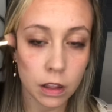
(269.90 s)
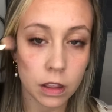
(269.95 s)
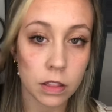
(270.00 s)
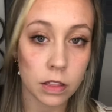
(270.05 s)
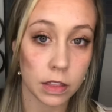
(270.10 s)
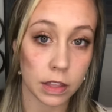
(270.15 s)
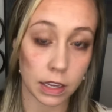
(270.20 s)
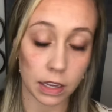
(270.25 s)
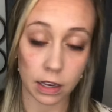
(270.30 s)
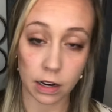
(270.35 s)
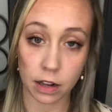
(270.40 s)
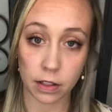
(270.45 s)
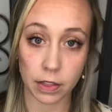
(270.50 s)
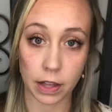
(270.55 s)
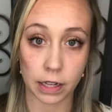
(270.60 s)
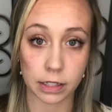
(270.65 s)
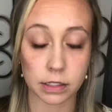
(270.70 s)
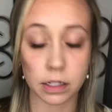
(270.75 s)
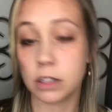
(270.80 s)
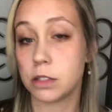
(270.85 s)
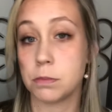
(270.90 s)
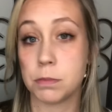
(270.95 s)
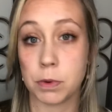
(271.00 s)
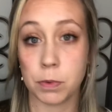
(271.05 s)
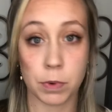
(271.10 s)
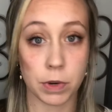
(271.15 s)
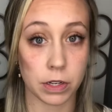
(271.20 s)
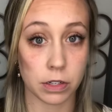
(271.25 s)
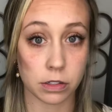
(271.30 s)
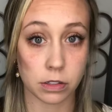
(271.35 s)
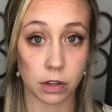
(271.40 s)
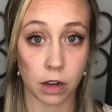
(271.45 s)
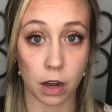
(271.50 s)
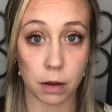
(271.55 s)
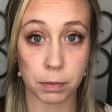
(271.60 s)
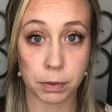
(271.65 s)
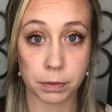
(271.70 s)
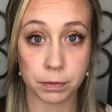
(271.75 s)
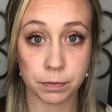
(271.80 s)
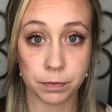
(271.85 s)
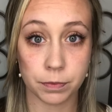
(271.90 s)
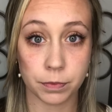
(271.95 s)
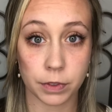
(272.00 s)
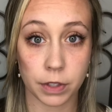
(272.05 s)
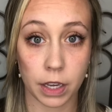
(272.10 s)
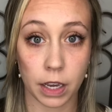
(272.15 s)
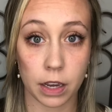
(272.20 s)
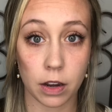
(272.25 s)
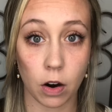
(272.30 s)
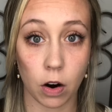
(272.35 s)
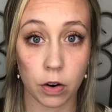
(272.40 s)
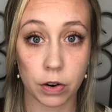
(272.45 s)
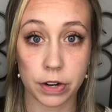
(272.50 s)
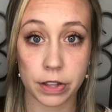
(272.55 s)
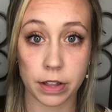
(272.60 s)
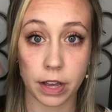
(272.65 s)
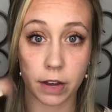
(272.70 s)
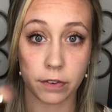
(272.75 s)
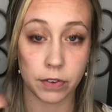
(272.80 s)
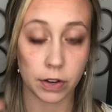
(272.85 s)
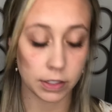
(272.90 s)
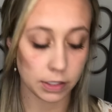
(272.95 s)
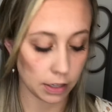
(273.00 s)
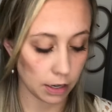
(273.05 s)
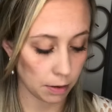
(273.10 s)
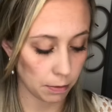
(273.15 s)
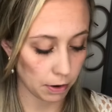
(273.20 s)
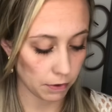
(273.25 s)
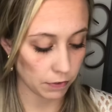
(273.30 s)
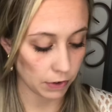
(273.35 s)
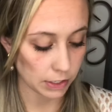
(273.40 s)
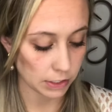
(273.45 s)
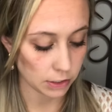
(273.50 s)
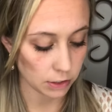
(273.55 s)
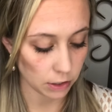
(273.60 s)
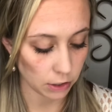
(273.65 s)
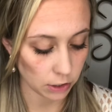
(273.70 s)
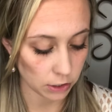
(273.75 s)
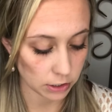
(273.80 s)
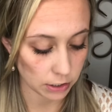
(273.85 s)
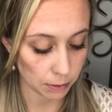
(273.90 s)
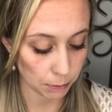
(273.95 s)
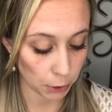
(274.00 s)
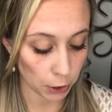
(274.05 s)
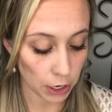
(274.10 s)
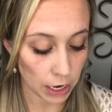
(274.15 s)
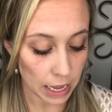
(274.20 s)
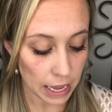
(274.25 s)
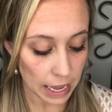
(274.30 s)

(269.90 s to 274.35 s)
Then that tells me when to stop. Okay, already that side of my face is gonna look slimmer.